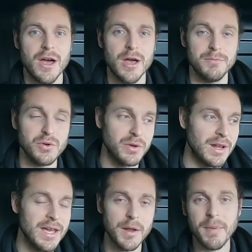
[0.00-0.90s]
You
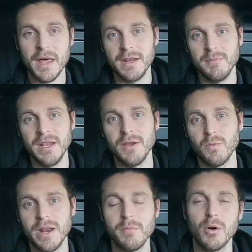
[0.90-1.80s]
can hit the button in a
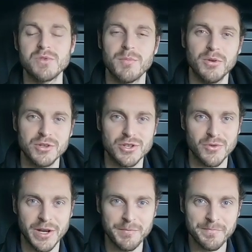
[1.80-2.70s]
minute when it pops up on the
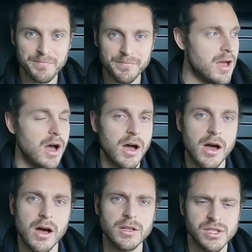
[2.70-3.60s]
screen.
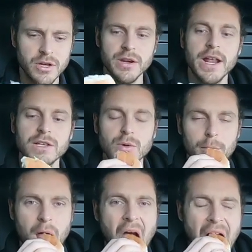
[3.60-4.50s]
I'll see you on the next one.